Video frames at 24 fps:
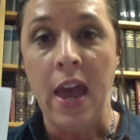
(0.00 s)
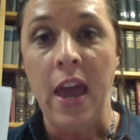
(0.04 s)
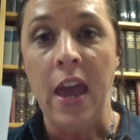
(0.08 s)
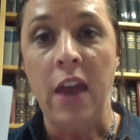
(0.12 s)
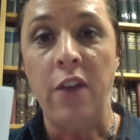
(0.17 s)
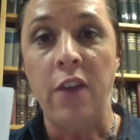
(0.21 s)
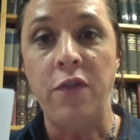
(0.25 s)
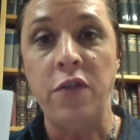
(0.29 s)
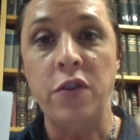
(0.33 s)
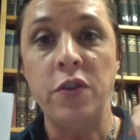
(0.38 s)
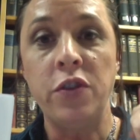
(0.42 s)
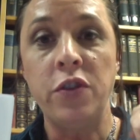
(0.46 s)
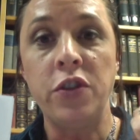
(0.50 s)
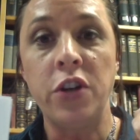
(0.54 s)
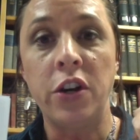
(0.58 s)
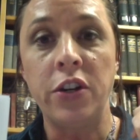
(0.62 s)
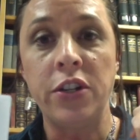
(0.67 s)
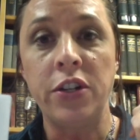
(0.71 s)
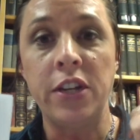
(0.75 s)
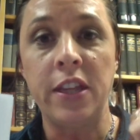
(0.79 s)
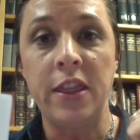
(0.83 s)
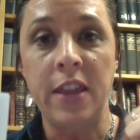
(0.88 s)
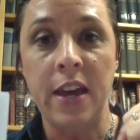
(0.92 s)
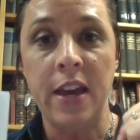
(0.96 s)
If you
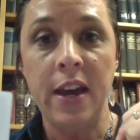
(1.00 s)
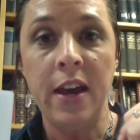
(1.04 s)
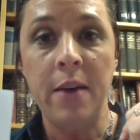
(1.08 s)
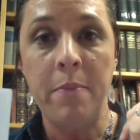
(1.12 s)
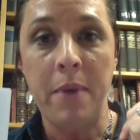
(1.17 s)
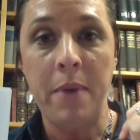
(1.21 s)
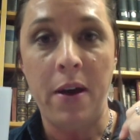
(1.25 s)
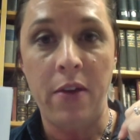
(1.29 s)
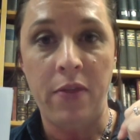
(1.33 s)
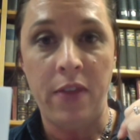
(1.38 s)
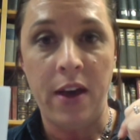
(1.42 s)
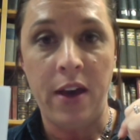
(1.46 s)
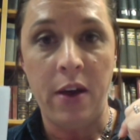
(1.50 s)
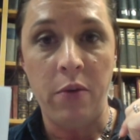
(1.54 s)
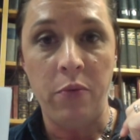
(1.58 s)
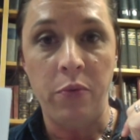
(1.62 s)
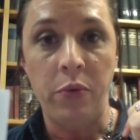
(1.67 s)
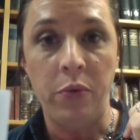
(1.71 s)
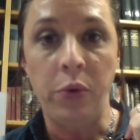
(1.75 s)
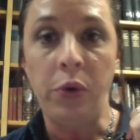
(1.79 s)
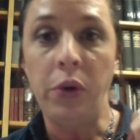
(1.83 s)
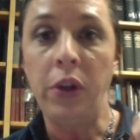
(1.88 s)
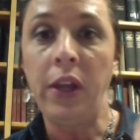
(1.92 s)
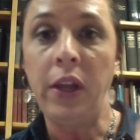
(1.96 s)
start to think about that
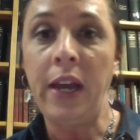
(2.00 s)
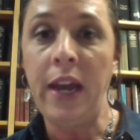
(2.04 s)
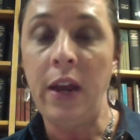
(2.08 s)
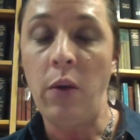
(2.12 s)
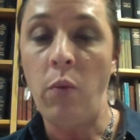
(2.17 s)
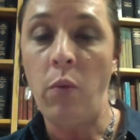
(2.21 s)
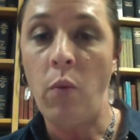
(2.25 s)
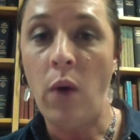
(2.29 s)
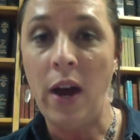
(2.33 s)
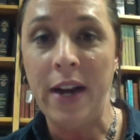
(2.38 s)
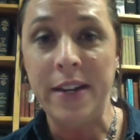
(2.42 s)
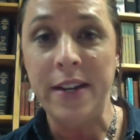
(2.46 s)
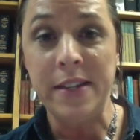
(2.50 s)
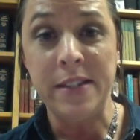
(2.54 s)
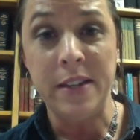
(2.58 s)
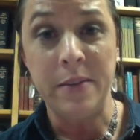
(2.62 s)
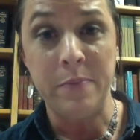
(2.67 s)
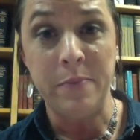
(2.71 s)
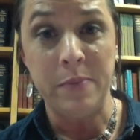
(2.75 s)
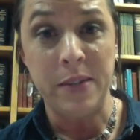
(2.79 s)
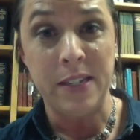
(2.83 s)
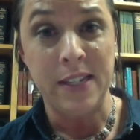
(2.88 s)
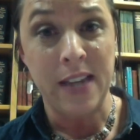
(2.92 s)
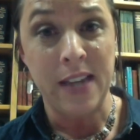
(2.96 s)
rule and why
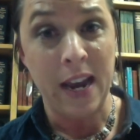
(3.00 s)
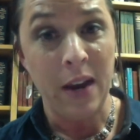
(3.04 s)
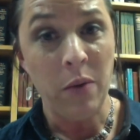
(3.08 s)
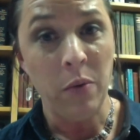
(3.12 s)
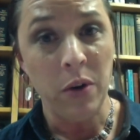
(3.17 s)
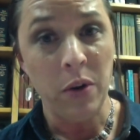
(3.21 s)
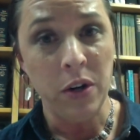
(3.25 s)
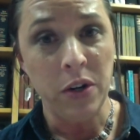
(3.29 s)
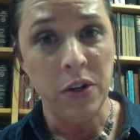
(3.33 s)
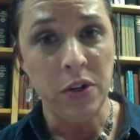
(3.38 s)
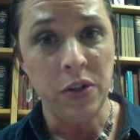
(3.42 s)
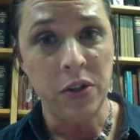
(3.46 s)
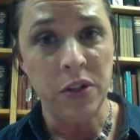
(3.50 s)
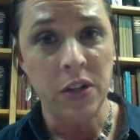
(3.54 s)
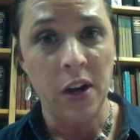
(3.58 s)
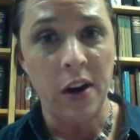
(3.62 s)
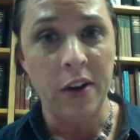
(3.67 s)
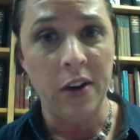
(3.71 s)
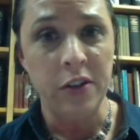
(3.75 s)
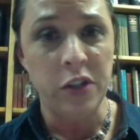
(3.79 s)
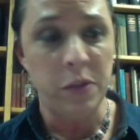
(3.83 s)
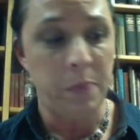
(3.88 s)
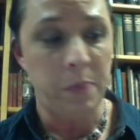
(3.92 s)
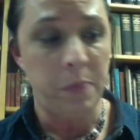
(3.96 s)
some sight words
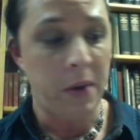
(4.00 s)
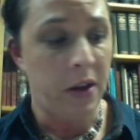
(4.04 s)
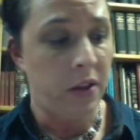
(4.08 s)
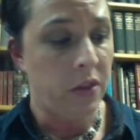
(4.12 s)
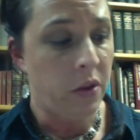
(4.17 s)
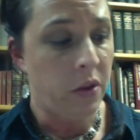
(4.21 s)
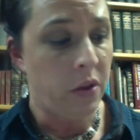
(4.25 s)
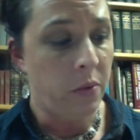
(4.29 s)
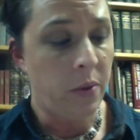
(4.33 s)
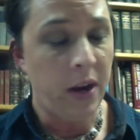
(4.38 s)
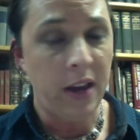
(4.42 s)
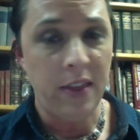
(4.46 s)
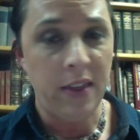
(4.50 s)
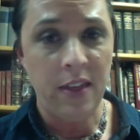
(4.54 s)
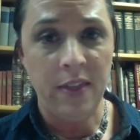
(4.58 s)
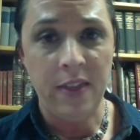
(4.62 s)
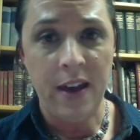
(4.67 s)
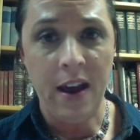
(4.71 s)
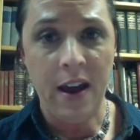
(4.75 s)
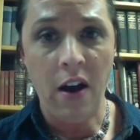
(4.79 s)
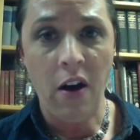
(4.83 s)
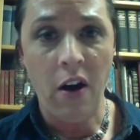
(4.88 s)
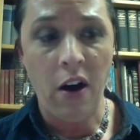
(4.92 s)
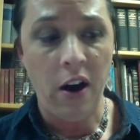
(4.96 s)
are spelled the way that
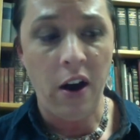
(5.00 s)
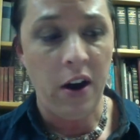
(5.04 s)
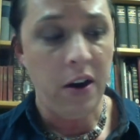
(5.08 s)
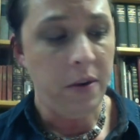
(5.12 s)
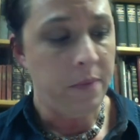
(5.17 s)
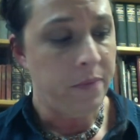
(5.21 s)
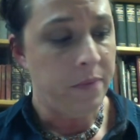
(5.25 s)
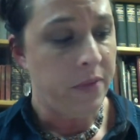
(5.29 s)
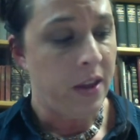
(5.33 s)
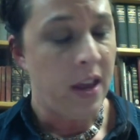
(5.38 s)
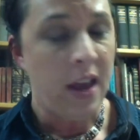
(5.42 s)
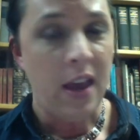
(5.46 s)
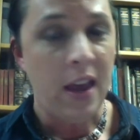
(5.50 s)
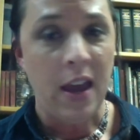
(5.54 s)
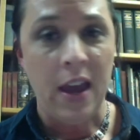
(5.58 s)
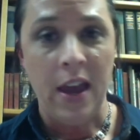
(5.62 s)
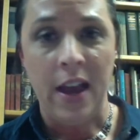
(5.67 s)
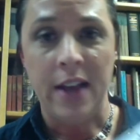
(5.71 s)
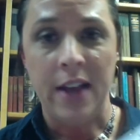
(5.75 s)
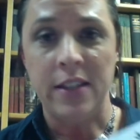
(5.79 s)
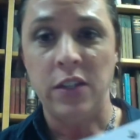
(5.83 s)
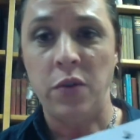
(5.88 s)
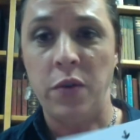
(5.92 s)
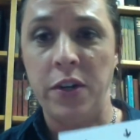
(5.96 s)
they are,
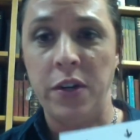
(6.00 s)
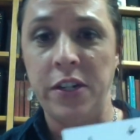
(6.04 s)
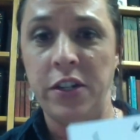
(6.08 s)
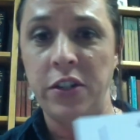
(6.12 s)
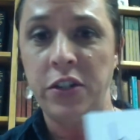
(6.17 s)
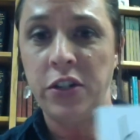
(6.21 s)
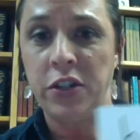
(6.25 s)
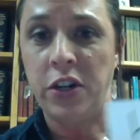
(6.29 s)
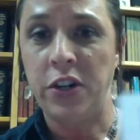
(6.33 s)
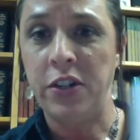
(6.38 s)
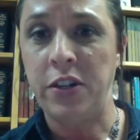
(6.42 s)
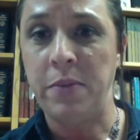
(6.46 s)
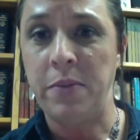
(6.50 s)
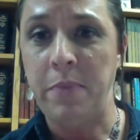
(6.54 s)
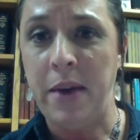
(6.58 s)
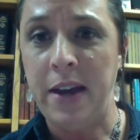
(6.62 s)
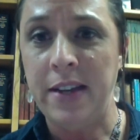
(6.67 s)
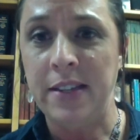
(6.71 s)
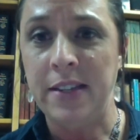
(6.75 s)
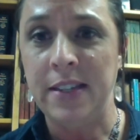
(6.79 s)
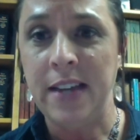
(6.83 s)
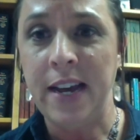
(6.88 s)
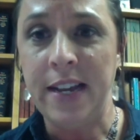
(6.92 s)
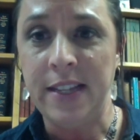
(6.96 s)
it's going to start to make
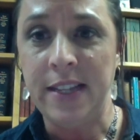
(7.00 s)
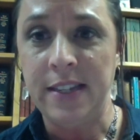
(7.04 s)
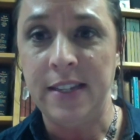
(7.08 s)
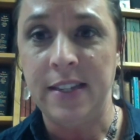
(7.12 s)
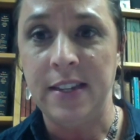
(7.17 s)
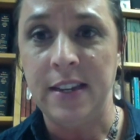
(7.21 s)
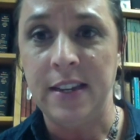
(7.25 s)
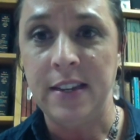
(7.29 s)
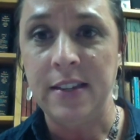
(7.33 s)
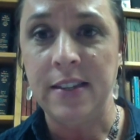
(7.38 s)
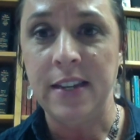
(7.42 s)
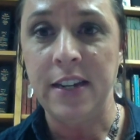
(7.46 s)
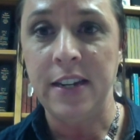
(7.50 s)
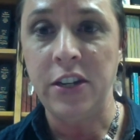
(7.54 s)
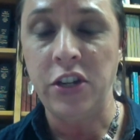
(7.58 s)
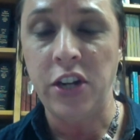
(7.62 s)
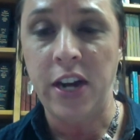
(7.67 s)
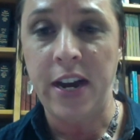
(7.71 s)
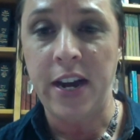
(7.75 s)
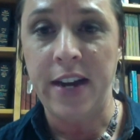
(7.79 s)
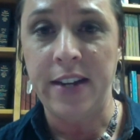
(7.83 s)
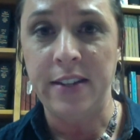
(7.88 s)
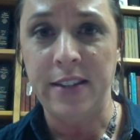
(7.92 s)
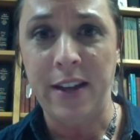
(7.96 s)
sense, such
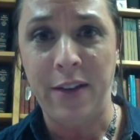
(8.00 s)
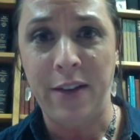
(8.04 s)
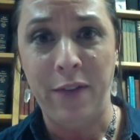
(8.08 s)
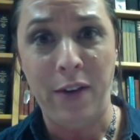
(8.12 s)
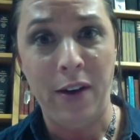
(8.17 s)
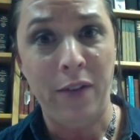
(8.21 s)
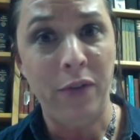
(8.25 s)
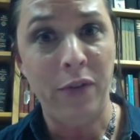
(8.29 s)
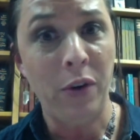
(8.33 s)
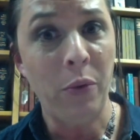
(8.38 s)
as, have you ever